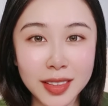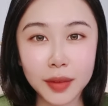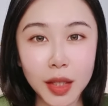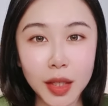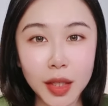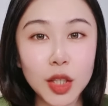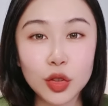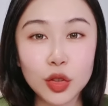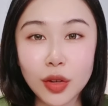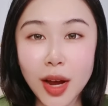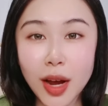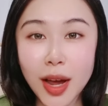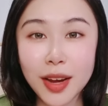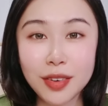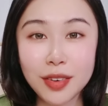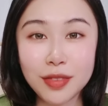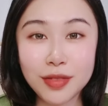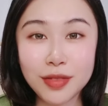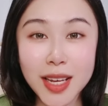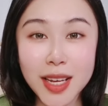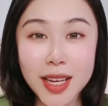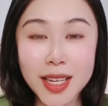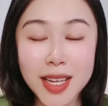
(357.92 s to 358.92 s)
Try
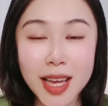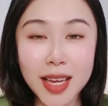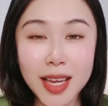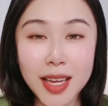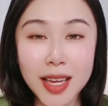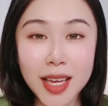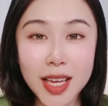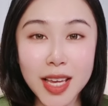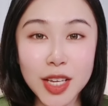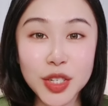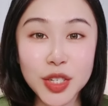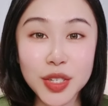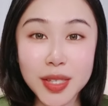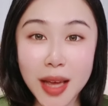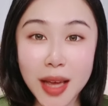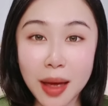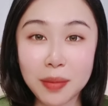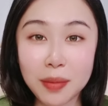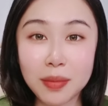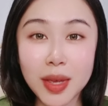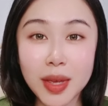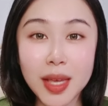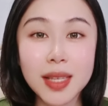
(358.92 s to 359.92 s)
reading each
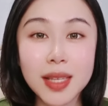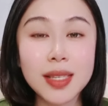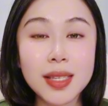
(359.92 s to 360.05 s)
segment